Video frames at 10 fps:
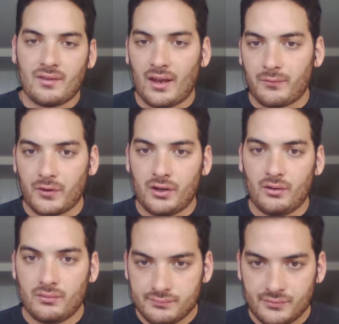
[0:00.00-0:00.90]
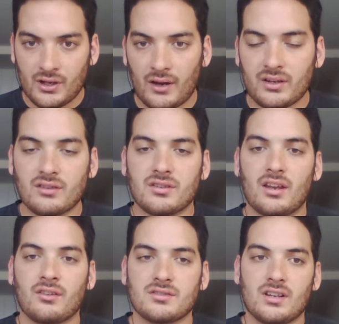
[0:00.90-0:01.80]
that for you. You have to answer
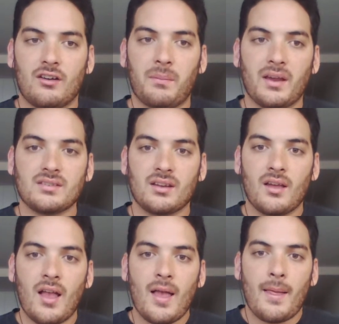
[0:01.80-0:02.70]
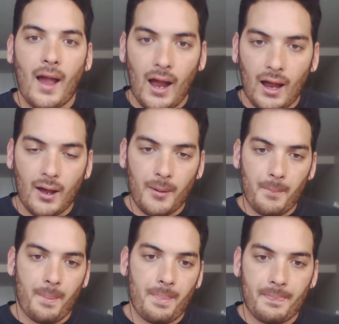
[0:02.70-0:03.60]
that yourself, basically.
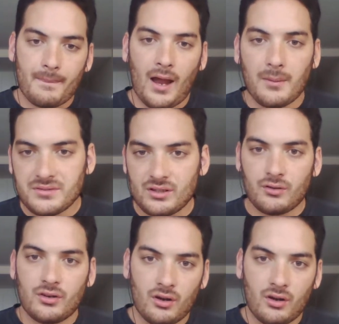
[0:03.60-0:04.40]
I'm still, I'm